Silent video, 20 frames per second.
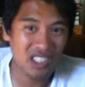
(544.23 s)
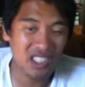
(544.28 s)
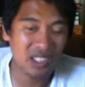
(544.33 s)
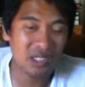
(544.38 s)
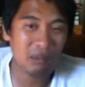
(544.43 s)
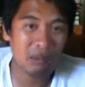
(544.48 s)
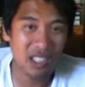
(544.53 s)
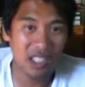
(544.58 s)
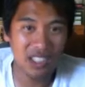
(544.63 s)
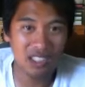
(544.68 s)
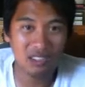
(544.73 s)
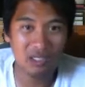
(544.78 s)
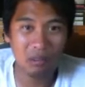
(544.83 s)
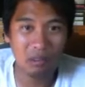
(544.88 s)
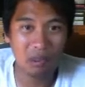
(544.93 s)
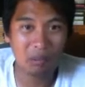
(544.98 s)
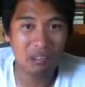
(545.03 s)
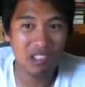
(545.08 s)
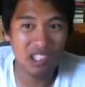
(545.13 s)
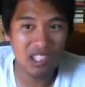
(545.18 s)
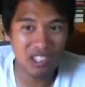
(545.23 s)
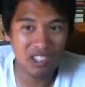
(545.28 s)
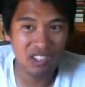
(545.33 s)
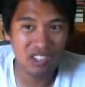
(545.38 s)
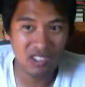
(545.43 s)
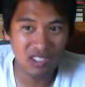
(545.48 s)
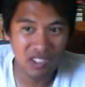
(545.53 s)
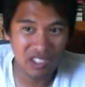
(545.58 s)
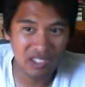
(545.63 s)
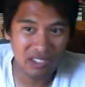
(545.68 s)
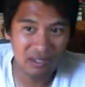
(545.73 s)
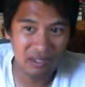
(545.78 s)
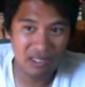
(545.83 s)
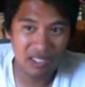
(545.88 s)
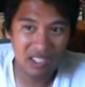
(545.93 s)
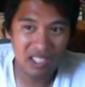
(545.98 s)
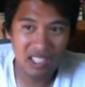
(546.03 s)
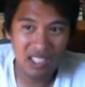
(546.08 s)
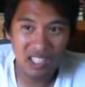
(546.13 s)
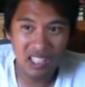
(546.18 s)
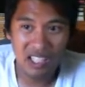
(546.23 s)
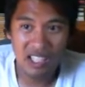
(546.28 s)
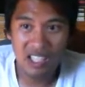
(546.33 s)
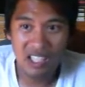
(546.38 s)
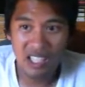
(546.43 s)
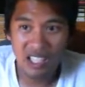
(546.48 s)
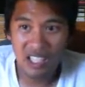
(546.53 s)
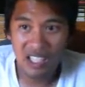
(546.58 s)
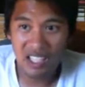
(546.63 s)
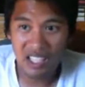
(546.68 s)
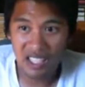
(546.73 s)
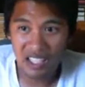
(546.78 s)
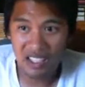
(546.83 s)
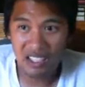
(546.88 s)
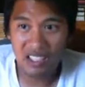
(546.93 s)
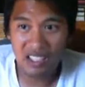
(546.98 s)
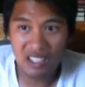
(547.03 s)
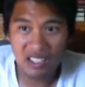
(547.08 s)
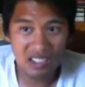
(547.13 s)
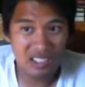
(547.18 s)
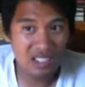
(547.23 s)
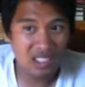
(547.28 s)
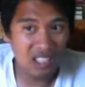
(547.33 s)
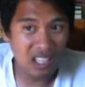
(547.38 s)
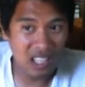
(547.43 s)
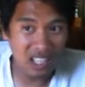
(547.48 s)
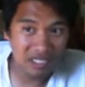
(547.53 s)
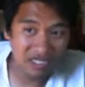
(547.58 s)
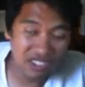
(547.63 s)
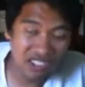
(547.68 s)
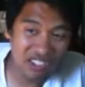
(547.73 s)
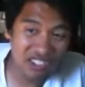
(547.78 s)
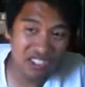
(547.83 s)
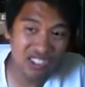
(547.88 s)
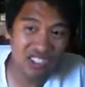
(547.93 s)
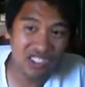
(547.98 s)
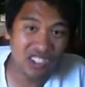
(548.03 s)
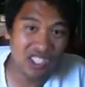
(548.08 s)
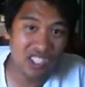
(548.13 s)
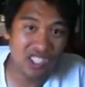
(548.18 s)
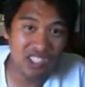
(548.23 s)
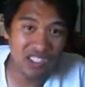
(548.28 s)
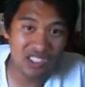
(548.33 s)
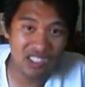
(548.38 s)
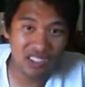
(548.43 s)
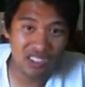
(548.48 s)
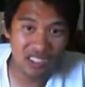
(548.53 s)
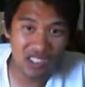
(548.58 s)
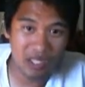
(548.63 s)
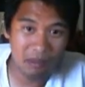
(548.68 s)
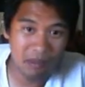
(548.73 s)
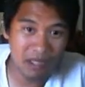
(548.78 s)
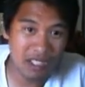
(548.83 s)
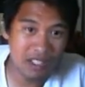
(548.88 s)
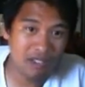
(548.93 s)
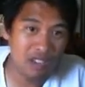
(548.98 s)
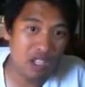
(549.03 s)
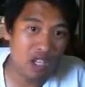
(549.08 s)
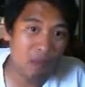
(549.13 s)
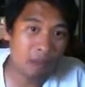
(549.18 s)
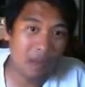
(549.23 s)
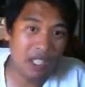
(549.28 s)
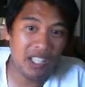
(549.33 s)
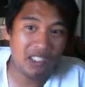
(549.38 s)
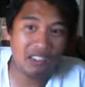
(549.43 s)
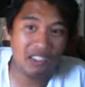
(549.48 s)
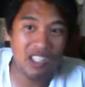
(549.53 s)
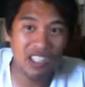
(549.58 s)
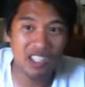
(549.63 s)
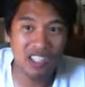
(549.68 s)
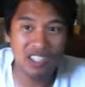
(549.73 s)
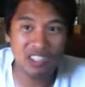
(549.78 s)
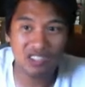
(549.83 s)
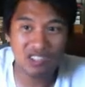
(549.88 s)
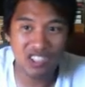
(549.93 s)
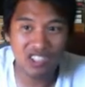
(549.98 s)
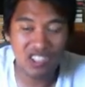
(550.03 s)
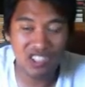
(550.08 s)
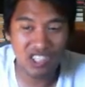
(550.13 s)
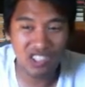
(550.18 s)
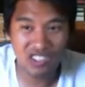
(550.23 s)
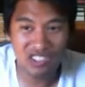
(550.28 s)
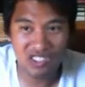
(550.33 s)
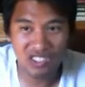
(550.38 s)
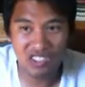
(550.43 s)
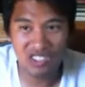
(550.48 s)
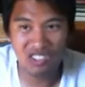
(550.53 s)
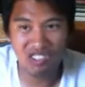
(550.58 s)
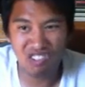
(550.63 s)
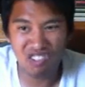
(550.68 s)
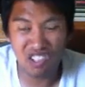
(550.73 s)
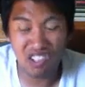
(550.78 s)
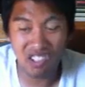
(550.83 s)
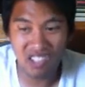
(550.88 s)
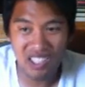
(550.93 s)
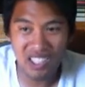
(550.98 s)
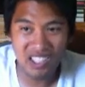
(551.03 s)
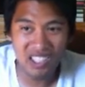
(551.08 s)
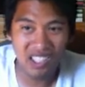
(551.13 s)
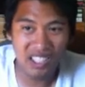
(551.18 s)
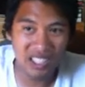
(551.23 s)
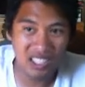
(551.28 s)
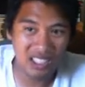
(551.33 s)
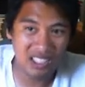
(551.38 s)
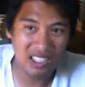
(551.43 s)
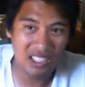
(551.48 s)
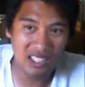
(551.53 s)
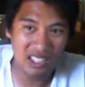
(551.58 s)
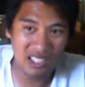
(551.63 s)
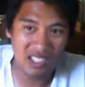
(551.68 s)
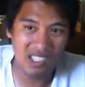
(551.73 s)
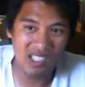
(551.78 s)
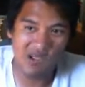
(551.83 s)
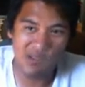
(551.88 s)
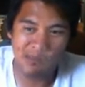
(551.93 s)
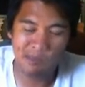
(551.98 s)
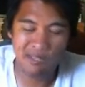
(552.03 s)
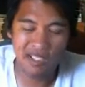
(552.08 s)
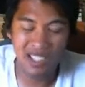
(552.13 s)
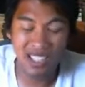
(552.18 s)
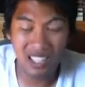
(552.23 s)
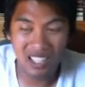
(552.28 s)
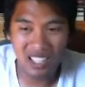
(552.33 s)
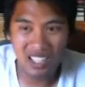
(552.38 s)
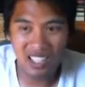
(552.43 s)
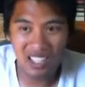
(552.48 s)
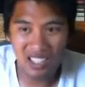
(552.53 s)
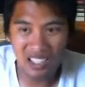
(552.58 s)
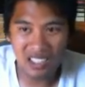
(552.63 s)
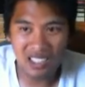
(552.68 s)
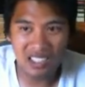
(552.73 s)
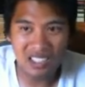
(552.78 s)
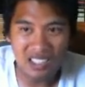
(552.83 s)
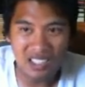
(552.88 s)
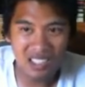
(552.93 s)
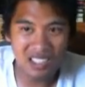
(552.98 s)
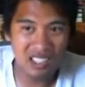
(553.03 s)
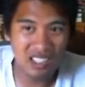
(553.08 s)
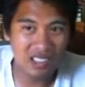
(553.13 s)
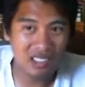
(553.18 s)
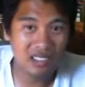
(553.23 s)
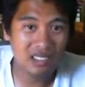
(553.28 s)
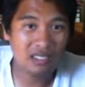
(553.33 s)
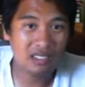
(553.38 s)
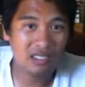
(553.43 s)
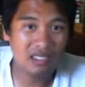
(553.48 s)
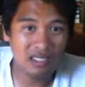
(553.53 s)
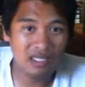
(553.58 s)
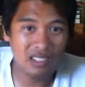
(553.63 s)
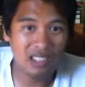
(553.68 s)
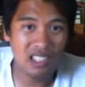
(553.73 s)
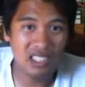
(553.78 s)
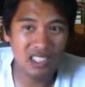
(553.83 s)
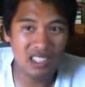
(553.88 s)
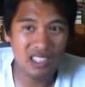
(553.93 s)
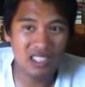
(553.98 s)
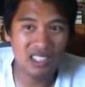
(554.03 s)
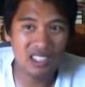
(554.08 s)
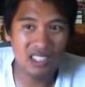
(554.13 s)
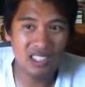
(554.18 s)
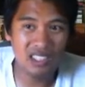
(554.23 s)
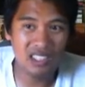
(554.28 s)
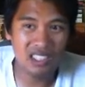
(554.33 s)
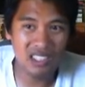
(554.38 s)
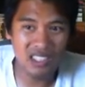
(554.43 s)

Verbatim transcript: Anthony Pettis would be pretty cool too. And uh, Rafael Dos Anjos coming off that big win over Donald Cerrone. Um, you know, he's